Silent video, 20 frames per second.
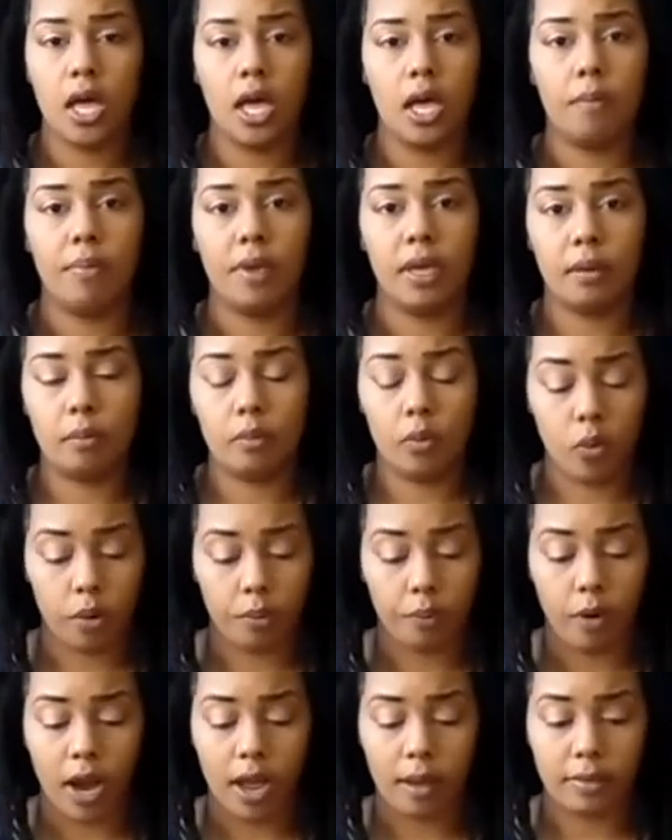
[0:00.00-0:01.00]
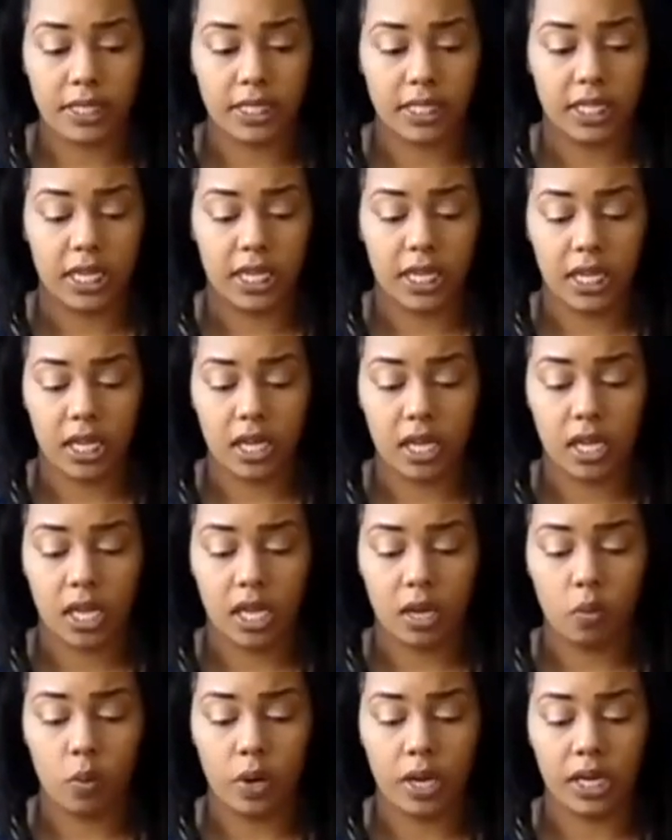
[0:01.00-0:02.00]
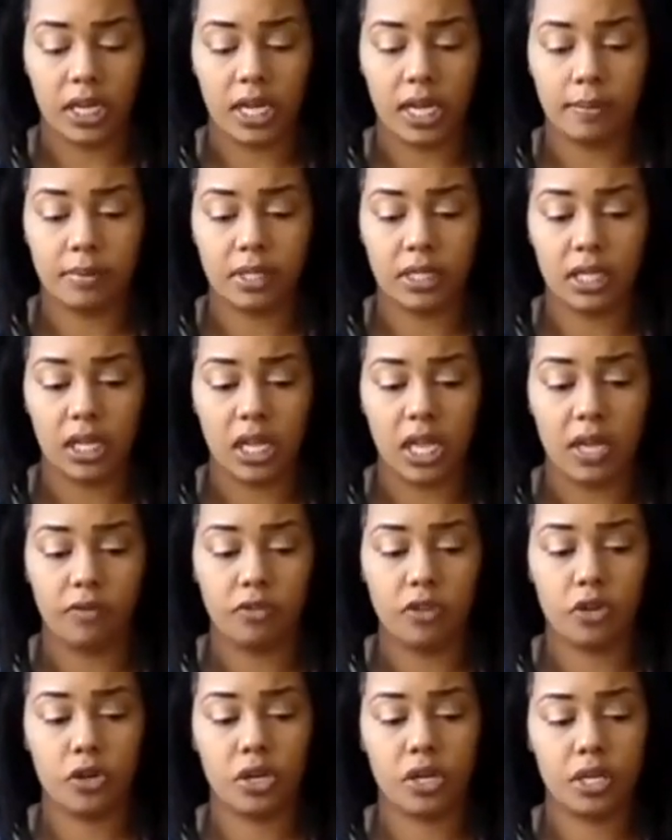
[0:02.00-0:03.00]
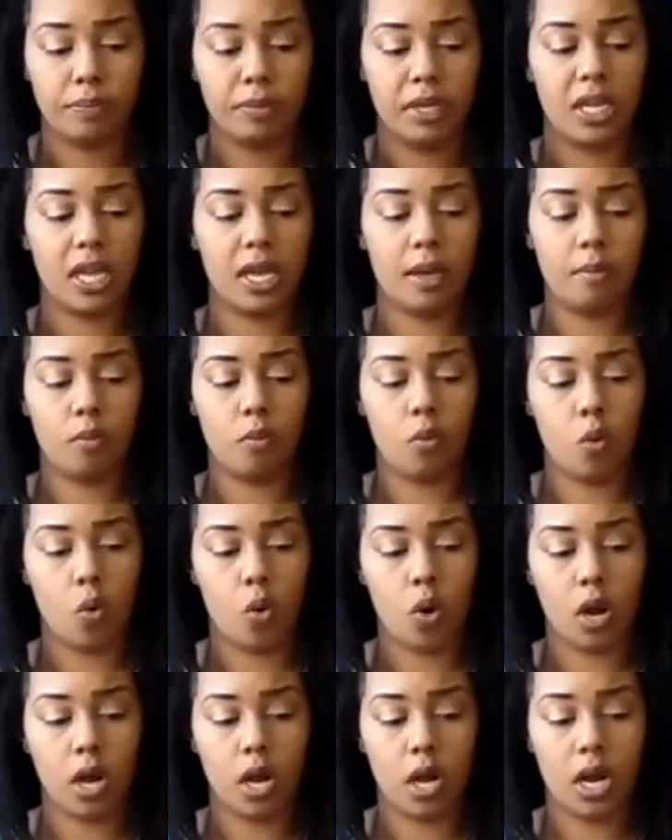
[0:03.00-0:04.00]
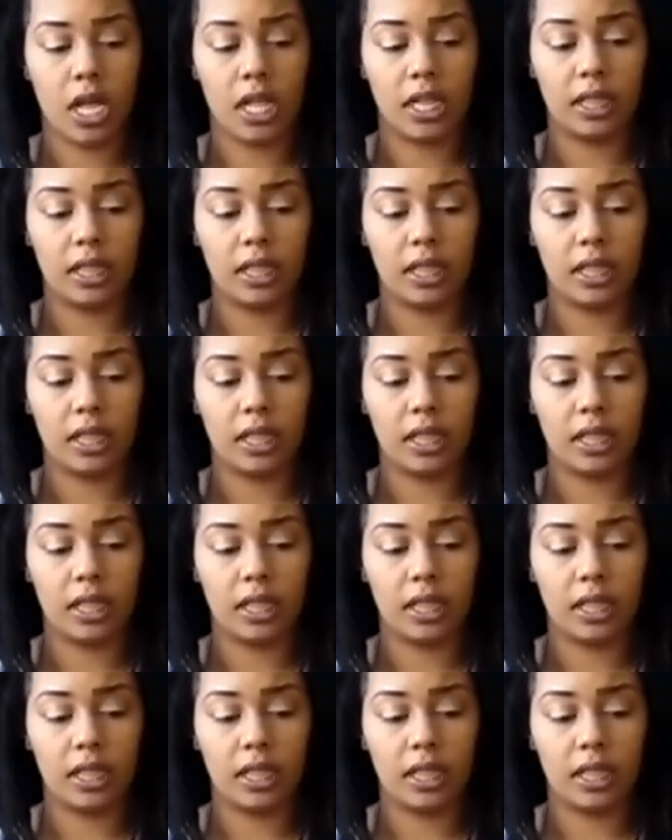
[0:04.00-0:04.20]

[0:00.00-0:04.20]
a bit more promising when it comes to love. You're going to become more